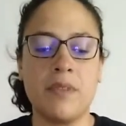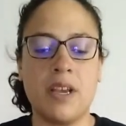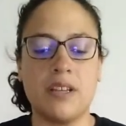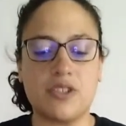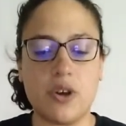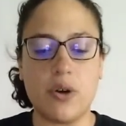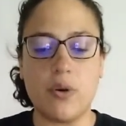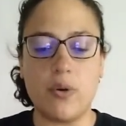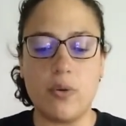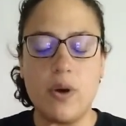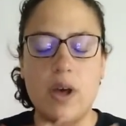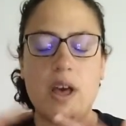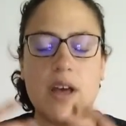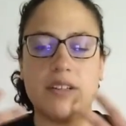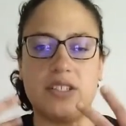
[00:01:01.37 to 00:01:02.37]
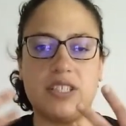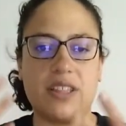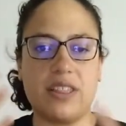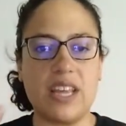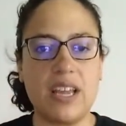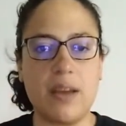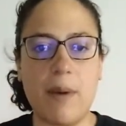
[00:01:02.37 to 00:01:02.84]
So to
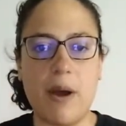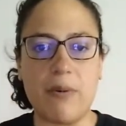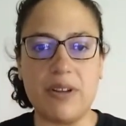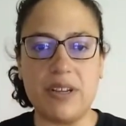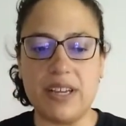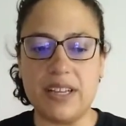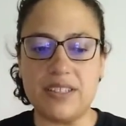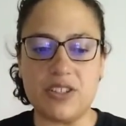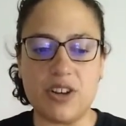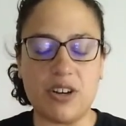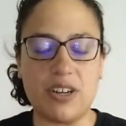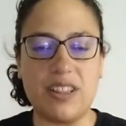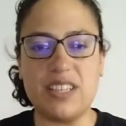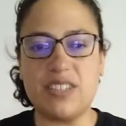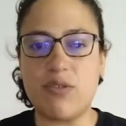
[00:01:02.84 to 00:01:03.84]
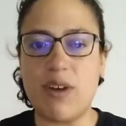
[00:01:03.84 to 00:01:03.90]
think about when you get started, this